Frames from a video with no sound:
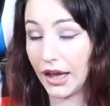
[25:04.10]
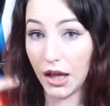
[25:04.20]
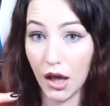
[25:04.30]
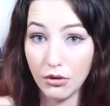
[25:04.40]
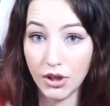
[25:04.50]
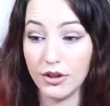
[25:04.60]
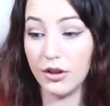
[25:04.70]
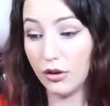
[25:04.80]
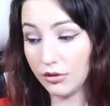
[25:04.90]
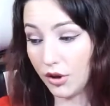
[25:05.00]
go
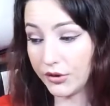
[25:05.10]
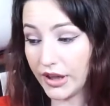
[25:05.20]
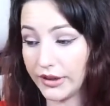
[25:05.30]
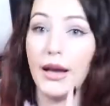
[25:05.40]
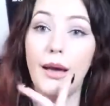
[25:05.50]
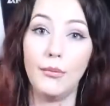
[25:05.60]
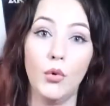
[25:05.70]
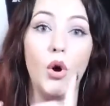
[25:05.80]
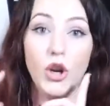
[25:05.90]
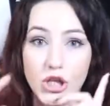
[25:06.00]
download them and
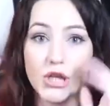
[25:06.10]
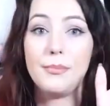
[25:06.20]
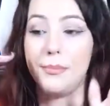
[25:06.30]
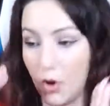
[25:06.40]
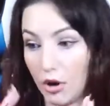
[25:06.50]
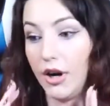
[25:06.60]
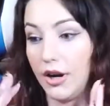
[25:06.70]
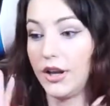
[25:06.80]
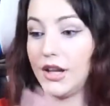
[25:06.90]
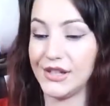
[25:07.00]
watch more.
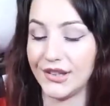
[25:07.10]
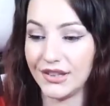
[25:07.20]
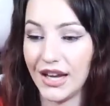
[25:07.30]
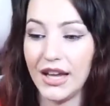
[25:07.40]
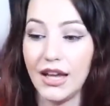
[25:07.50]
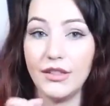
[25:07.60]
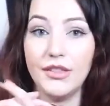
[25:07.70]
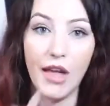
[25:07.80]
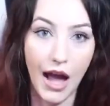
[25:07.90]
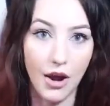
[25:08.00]
Cause
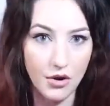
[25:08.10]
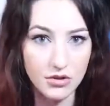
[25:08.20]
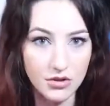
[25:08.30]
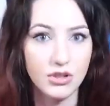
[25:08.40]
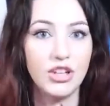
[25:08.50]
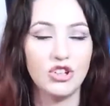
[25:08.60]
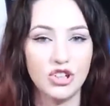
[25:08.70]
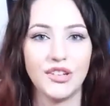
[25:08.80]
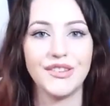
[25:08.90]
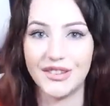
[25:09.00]
now the
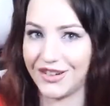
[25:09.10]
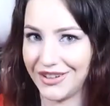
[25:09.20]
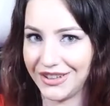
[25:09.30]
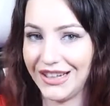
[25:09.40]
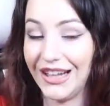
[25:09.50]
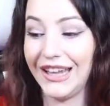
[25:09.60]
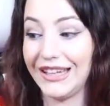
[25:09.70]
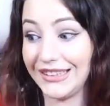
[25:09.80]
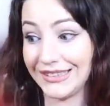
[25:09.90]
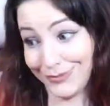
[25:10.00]
shit started, like,